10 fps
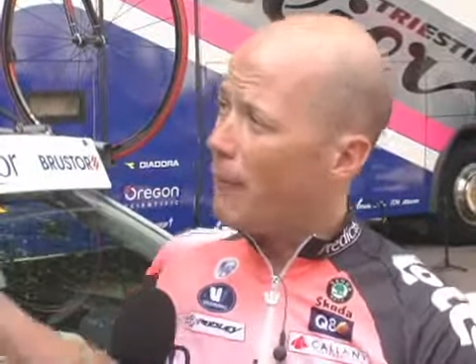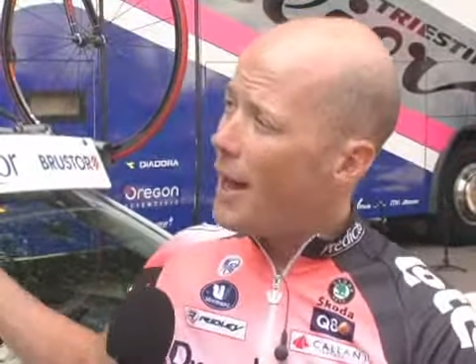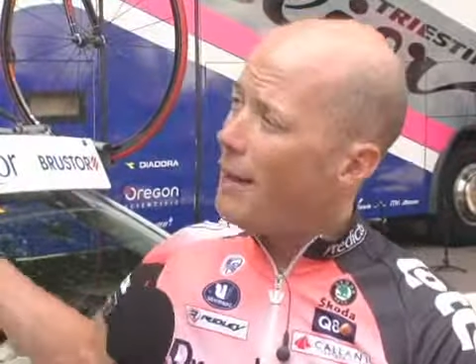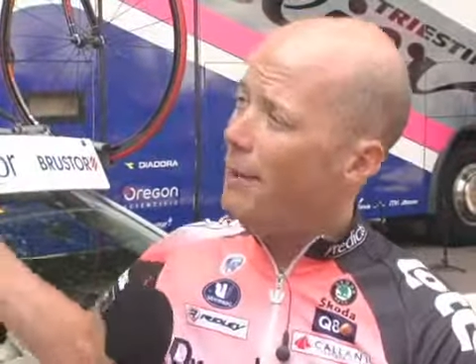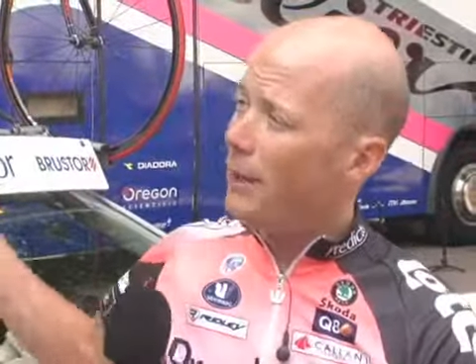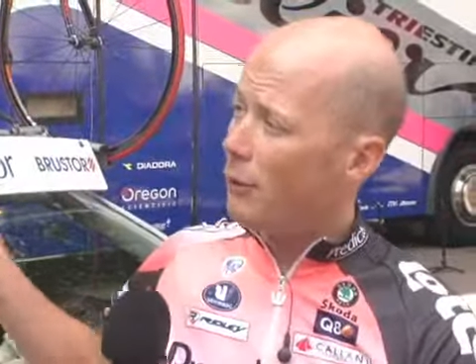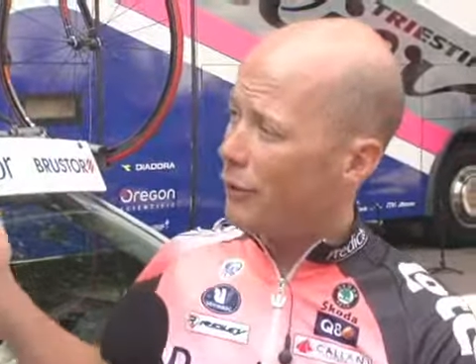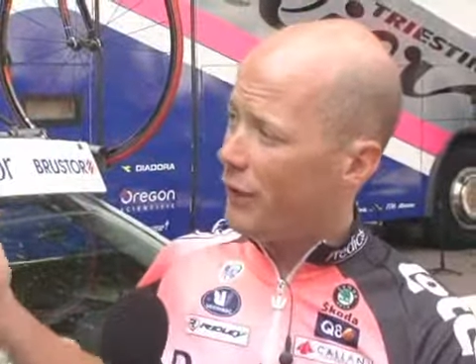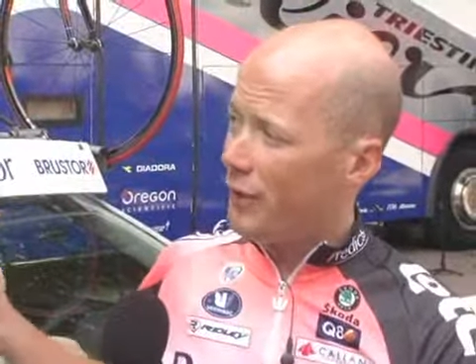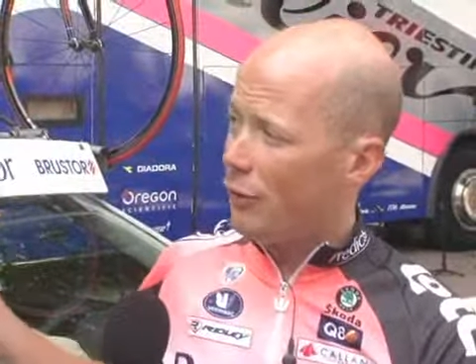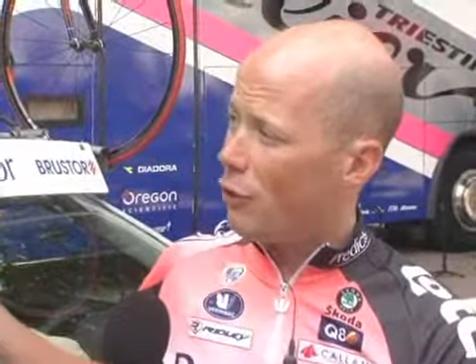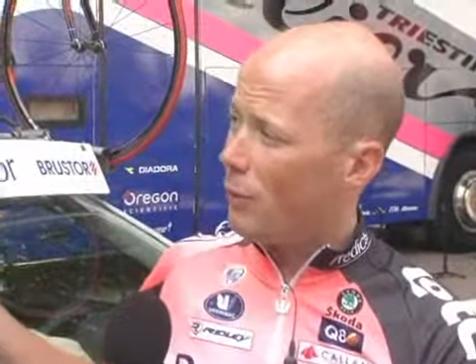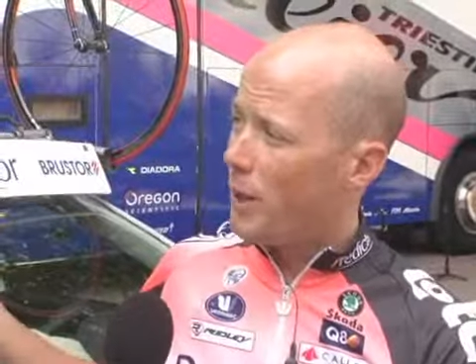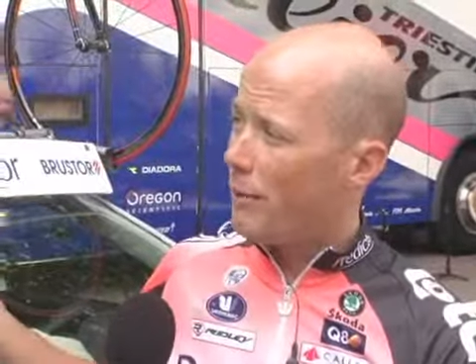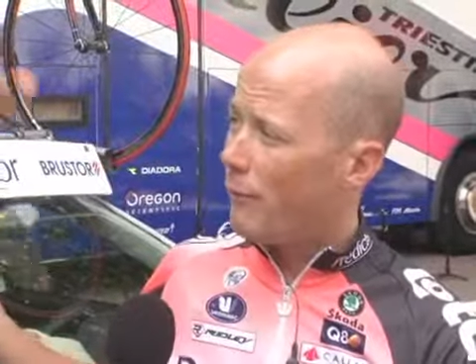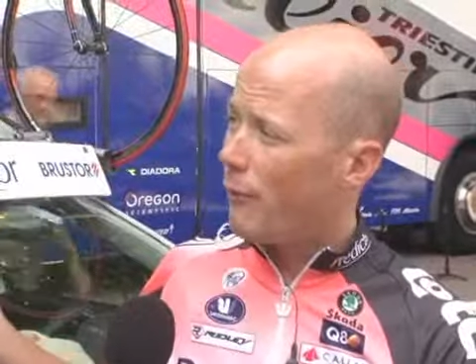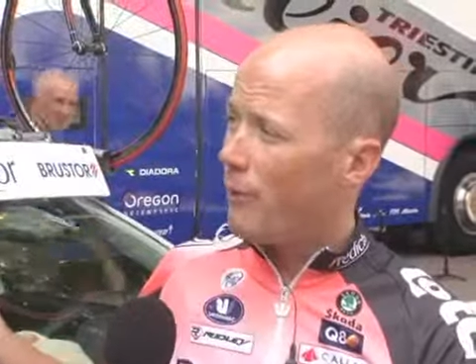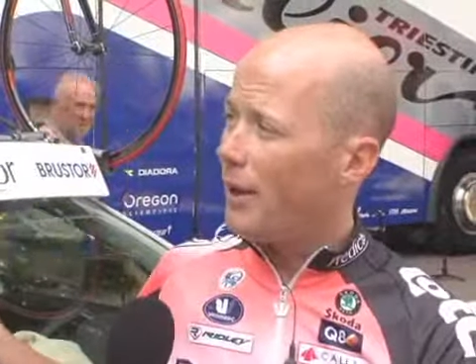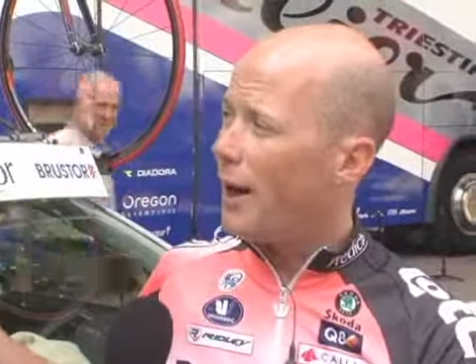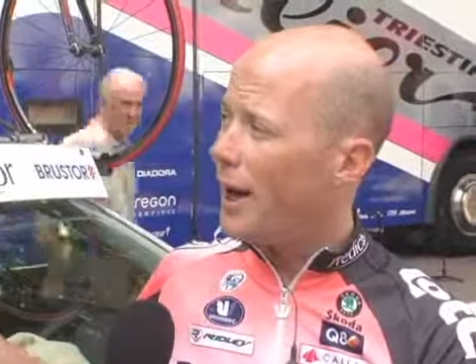Maybe there was another group coming
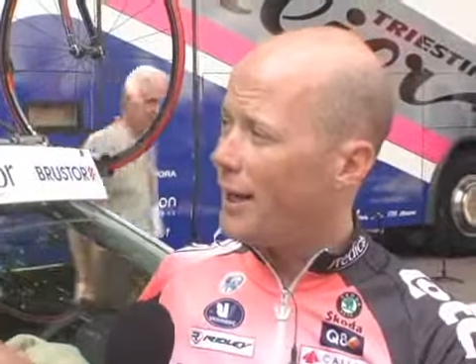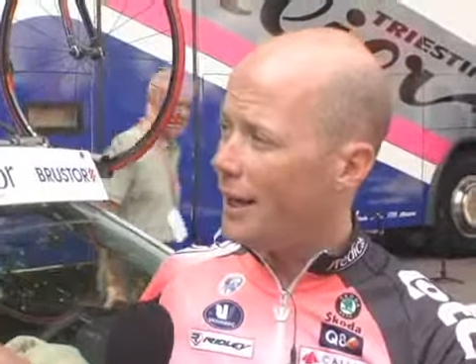from behind.